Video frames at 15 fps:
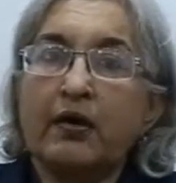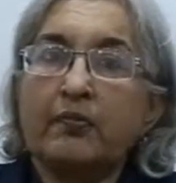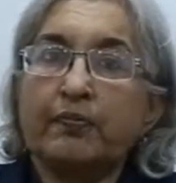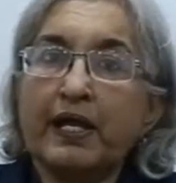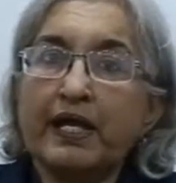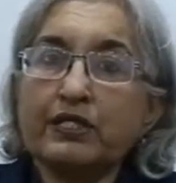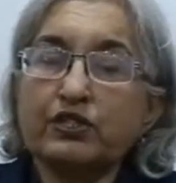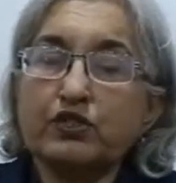
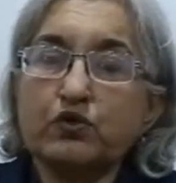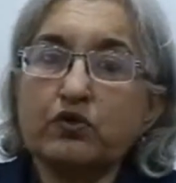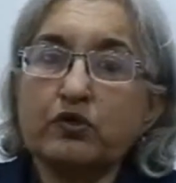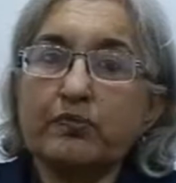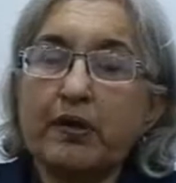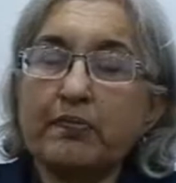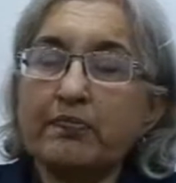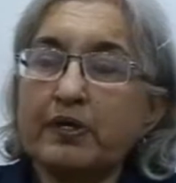Please do
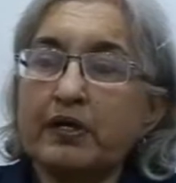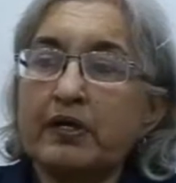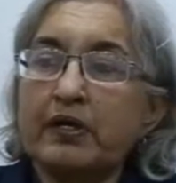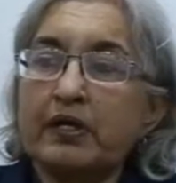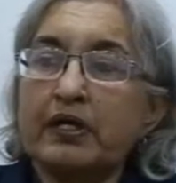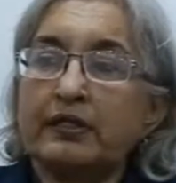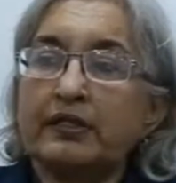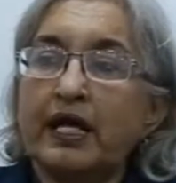remember
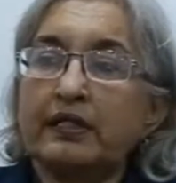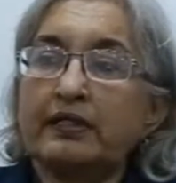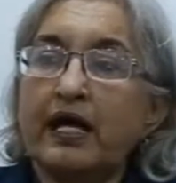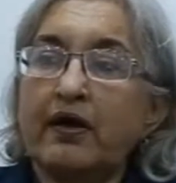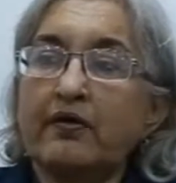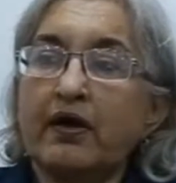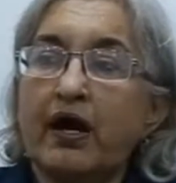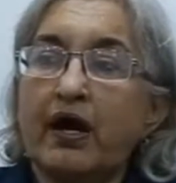that
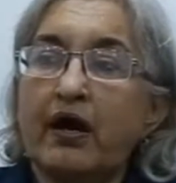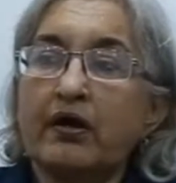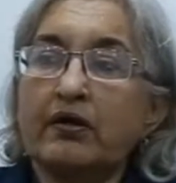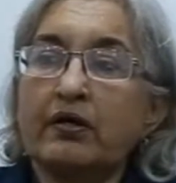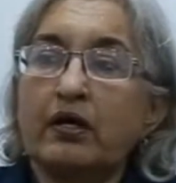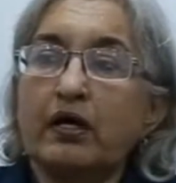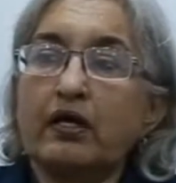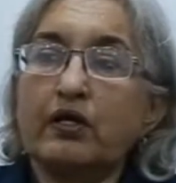there
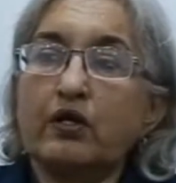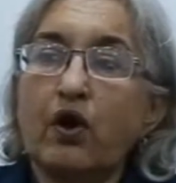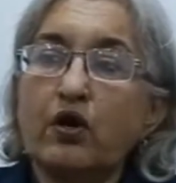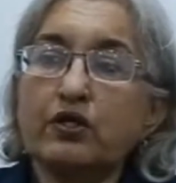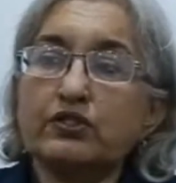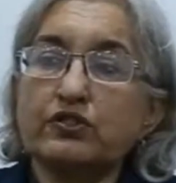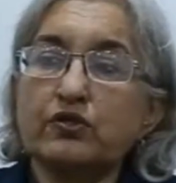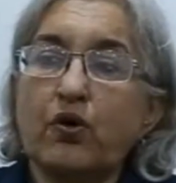are a
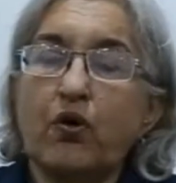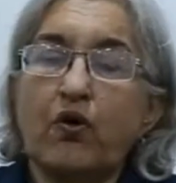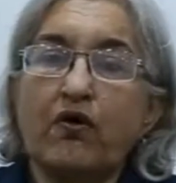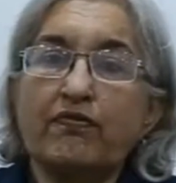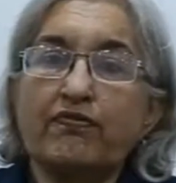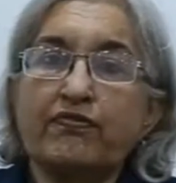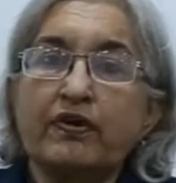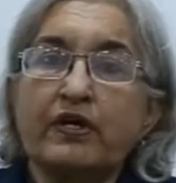lot
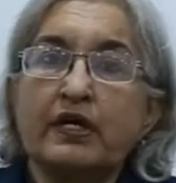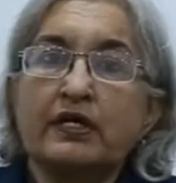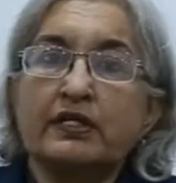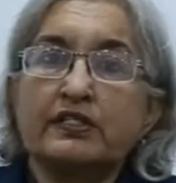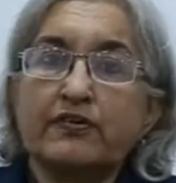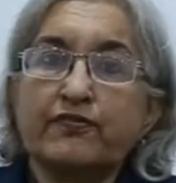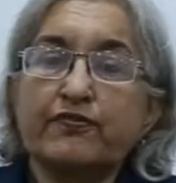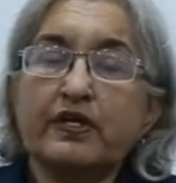of
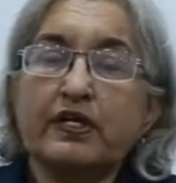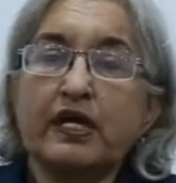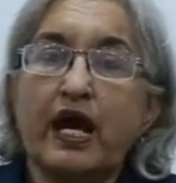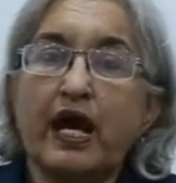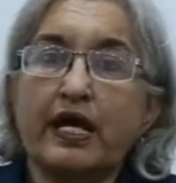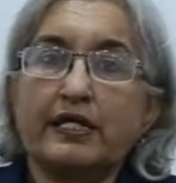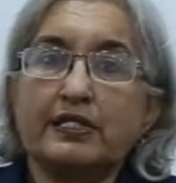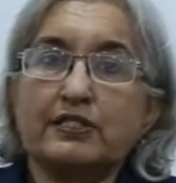different
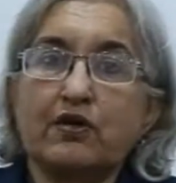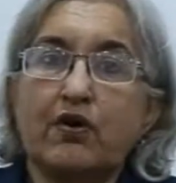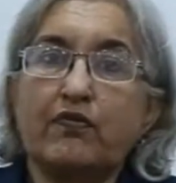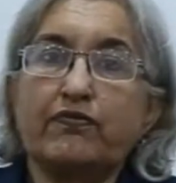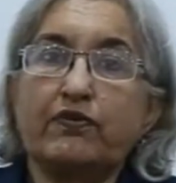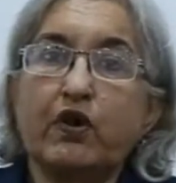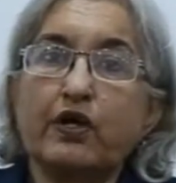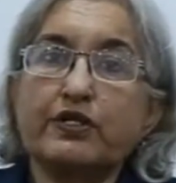kinds
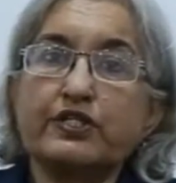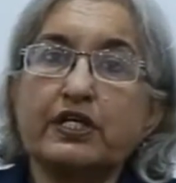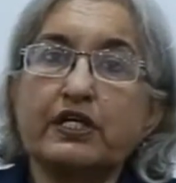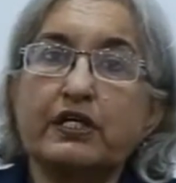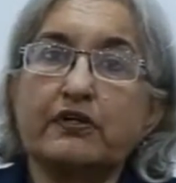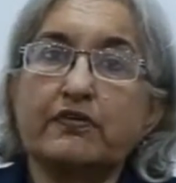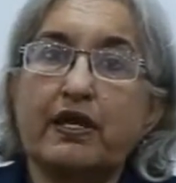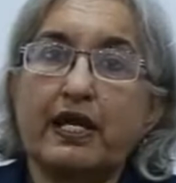of
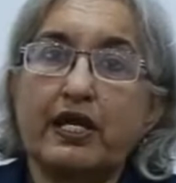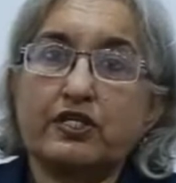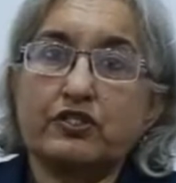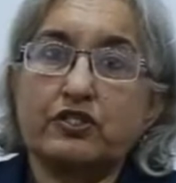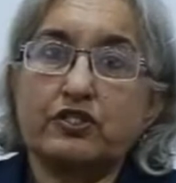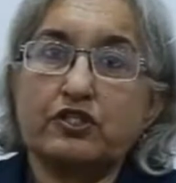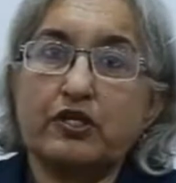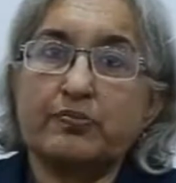logical
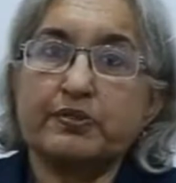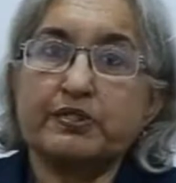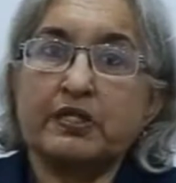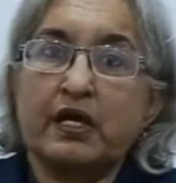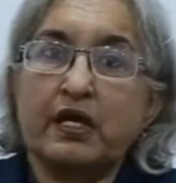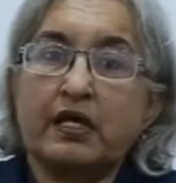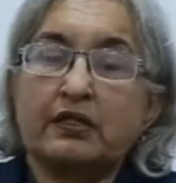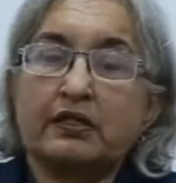relationships
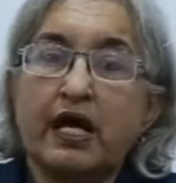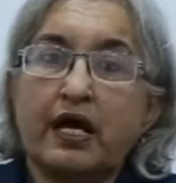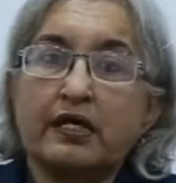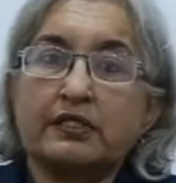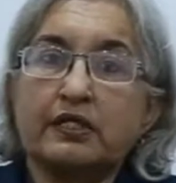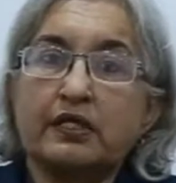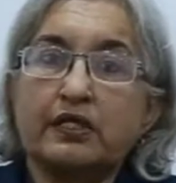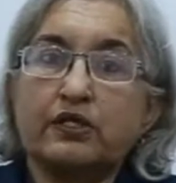
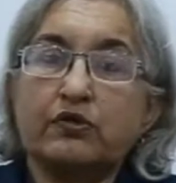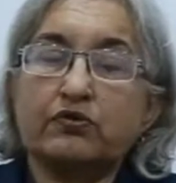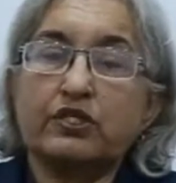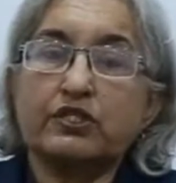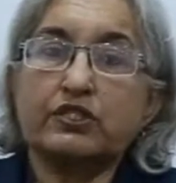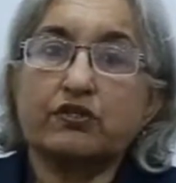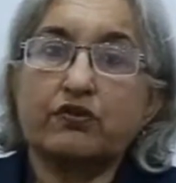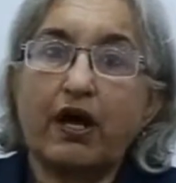that you
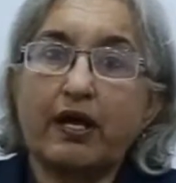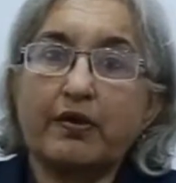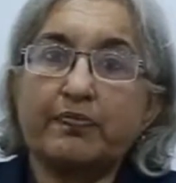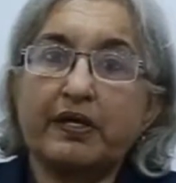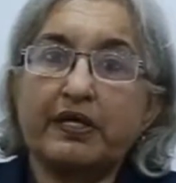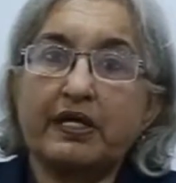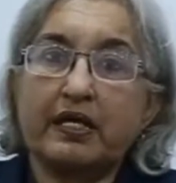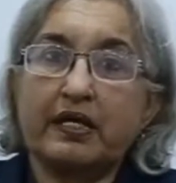describe
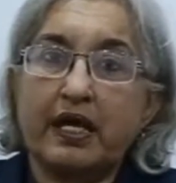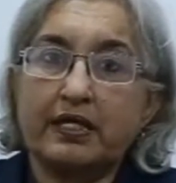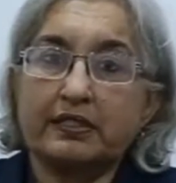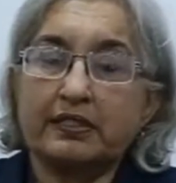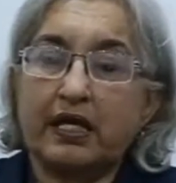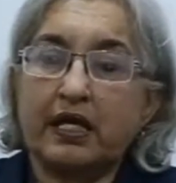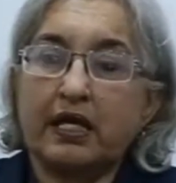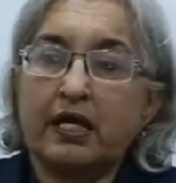in an
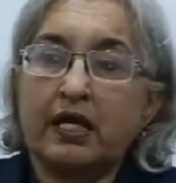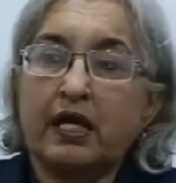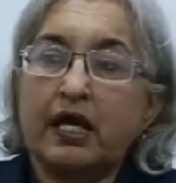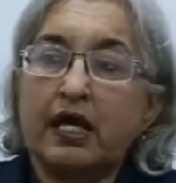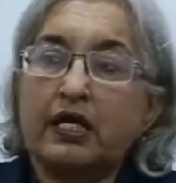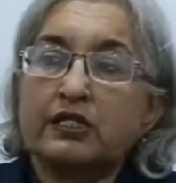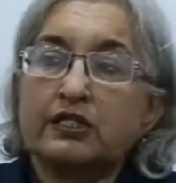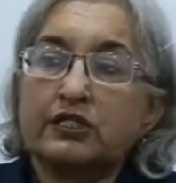essay.
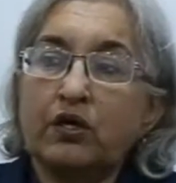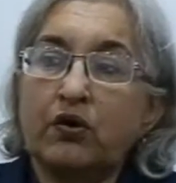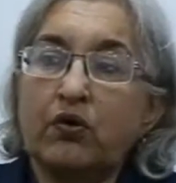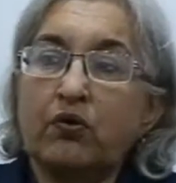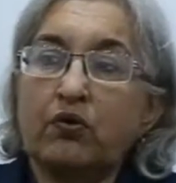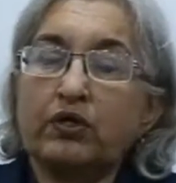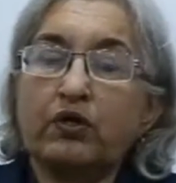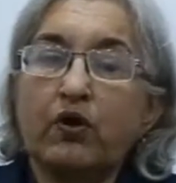
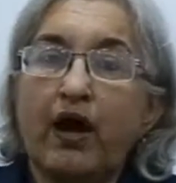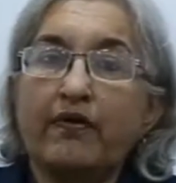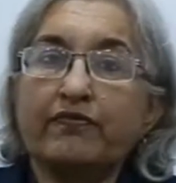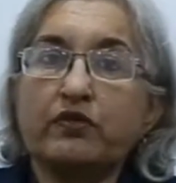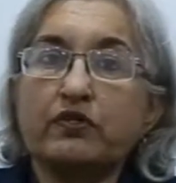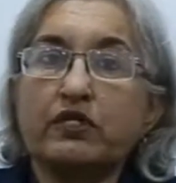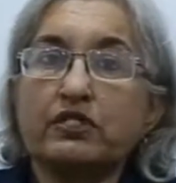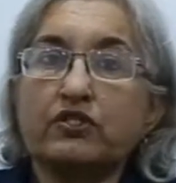So you have
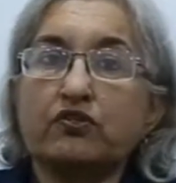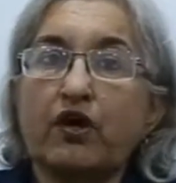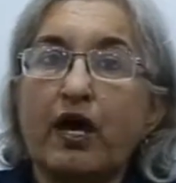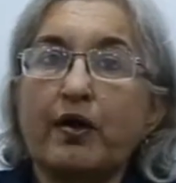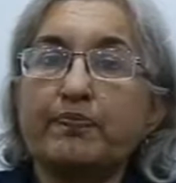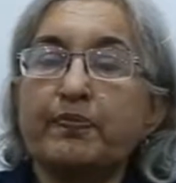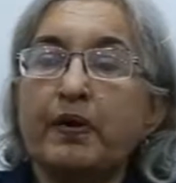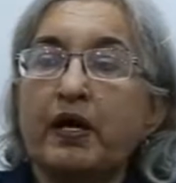to
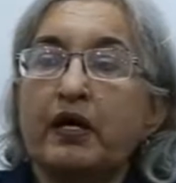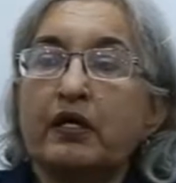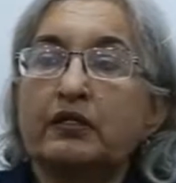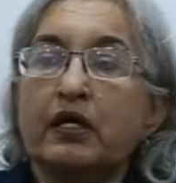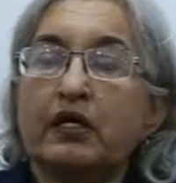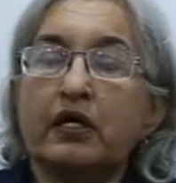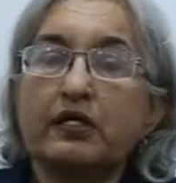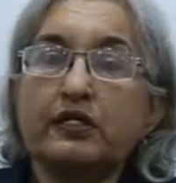describe
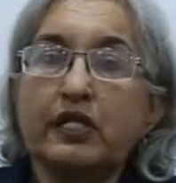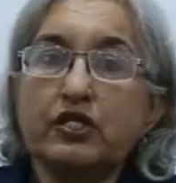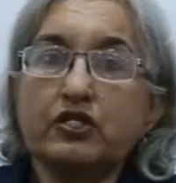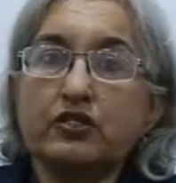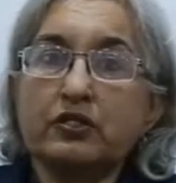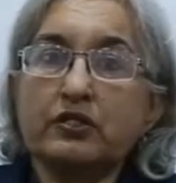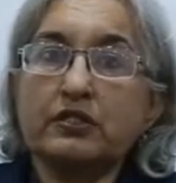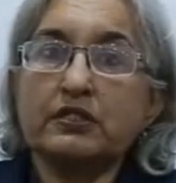the
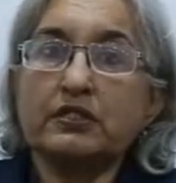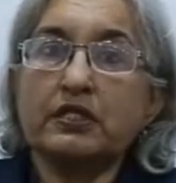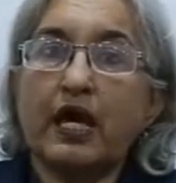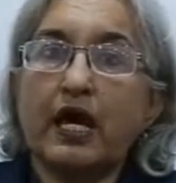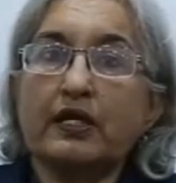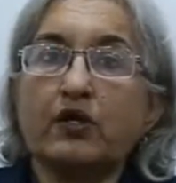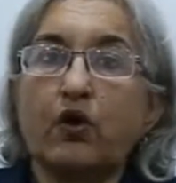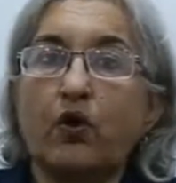conditions
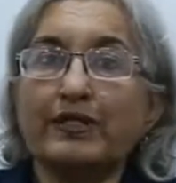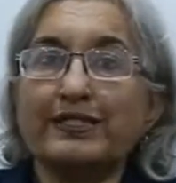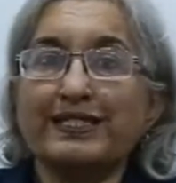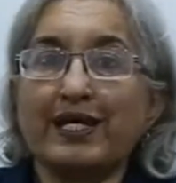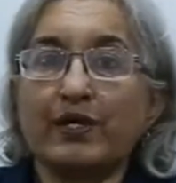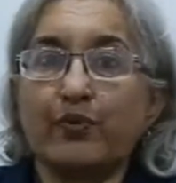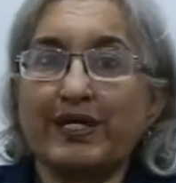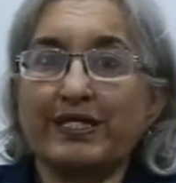and
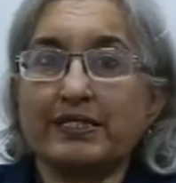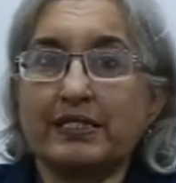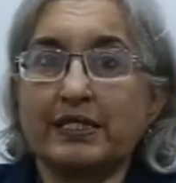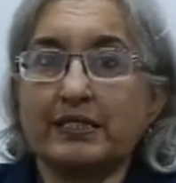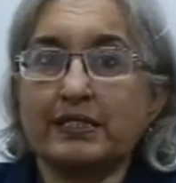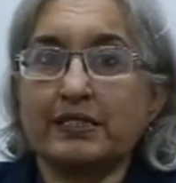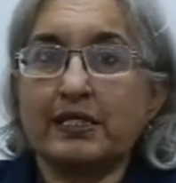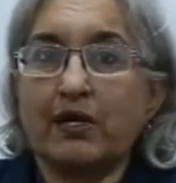
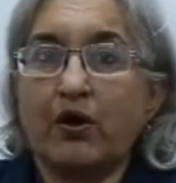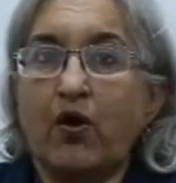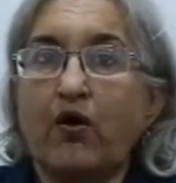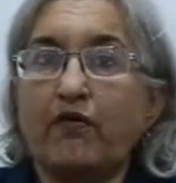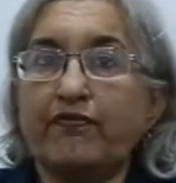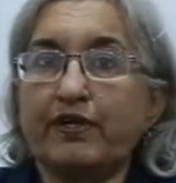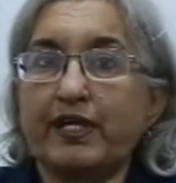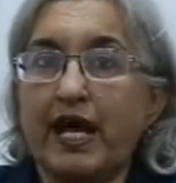consequences
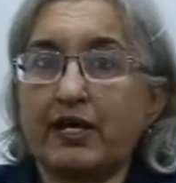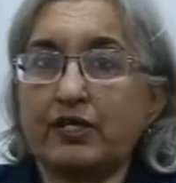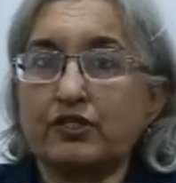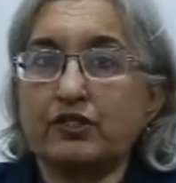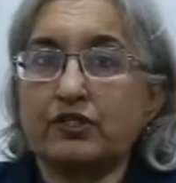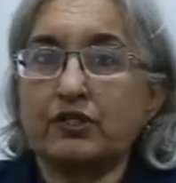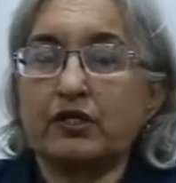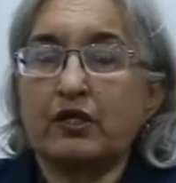of an
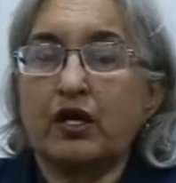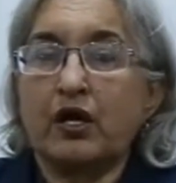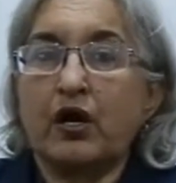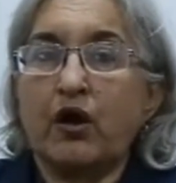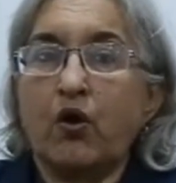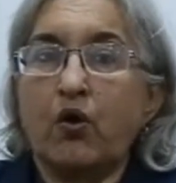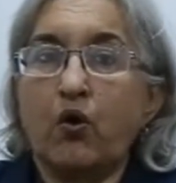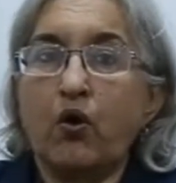action,
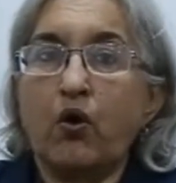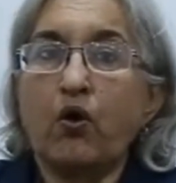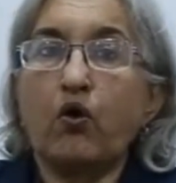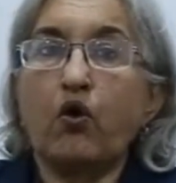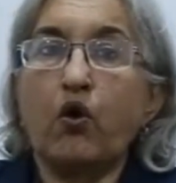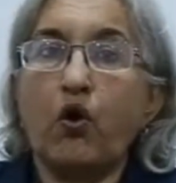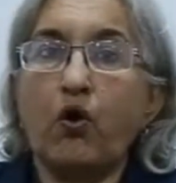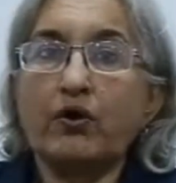or
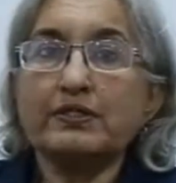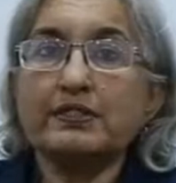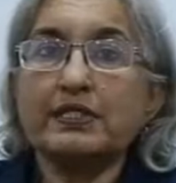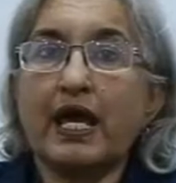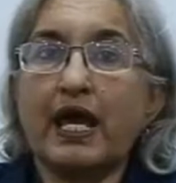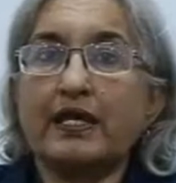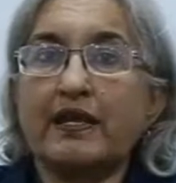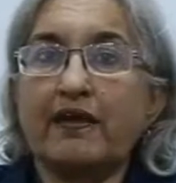cause
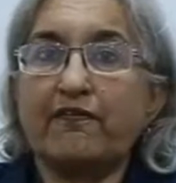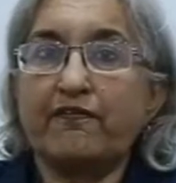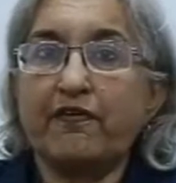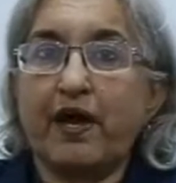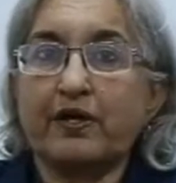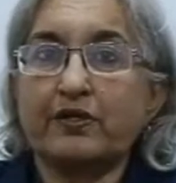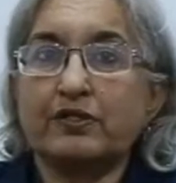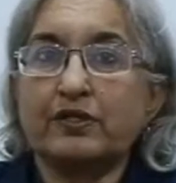and
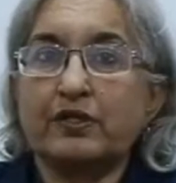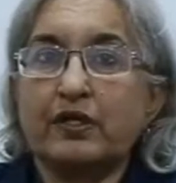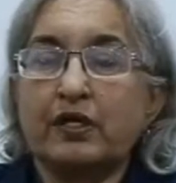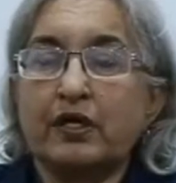effect.